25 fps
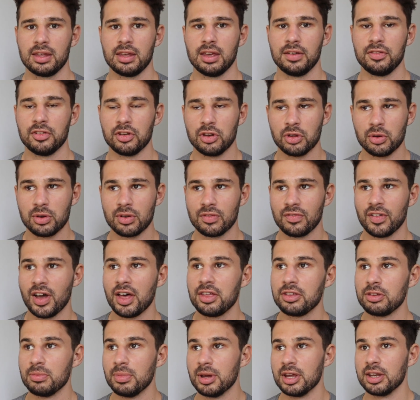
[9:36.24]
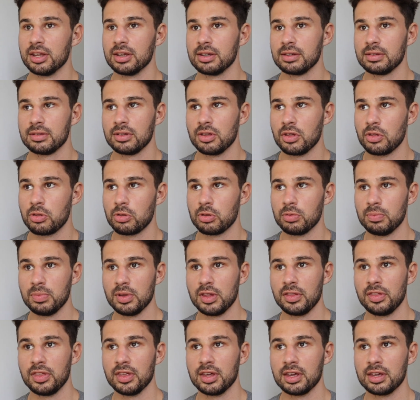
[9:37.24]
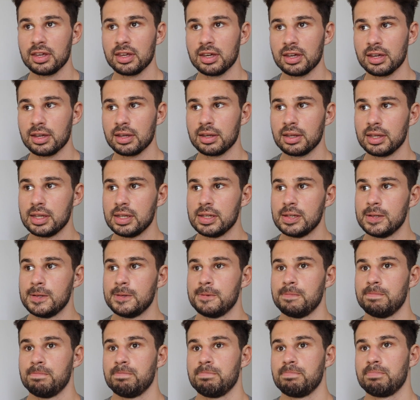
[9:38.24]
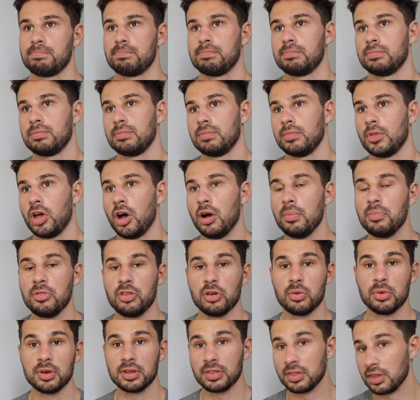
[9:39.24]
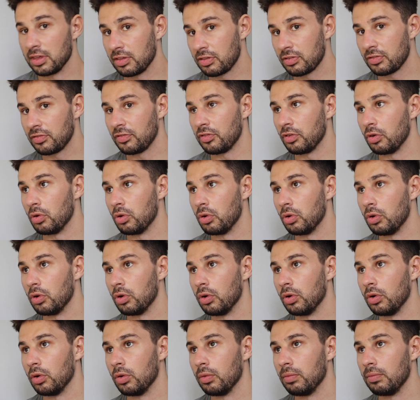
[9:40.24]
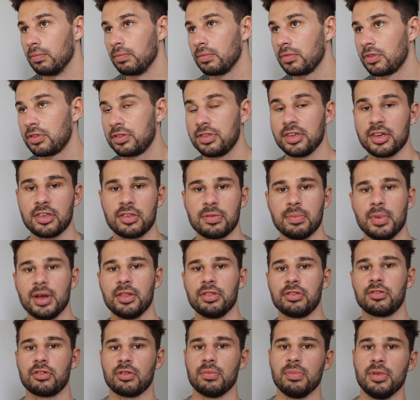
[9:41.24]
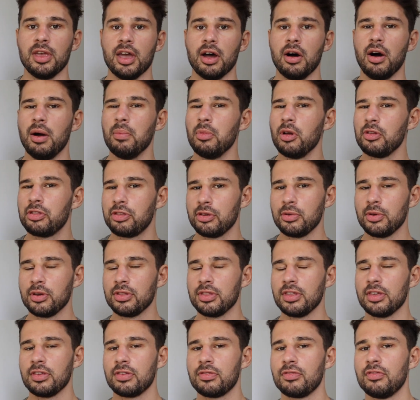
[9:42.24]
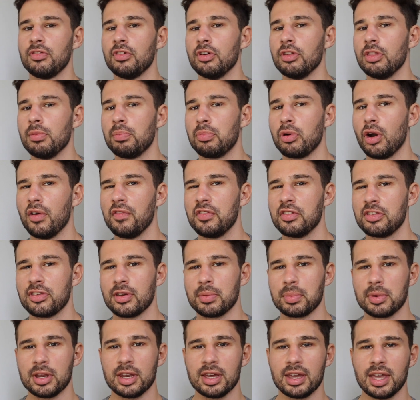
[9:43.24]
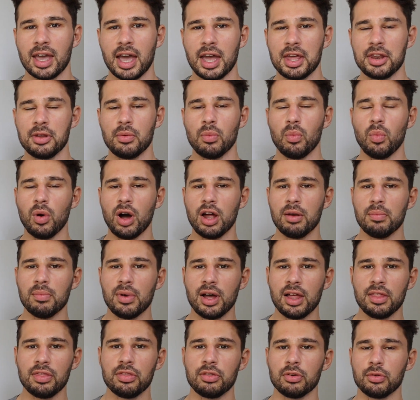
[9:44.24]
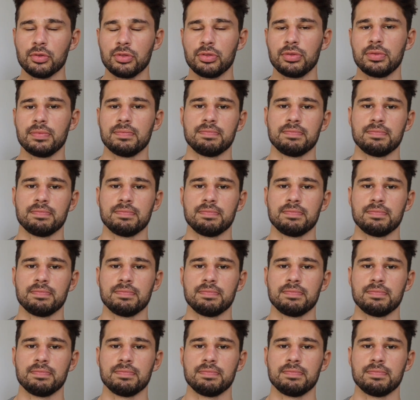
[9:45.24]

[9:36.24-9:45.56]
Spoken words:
If you're doing value betting, you should be thinking, I'm doing this for 6 months from now. I'm not doing this for the profits I'm going to gain in 1 month or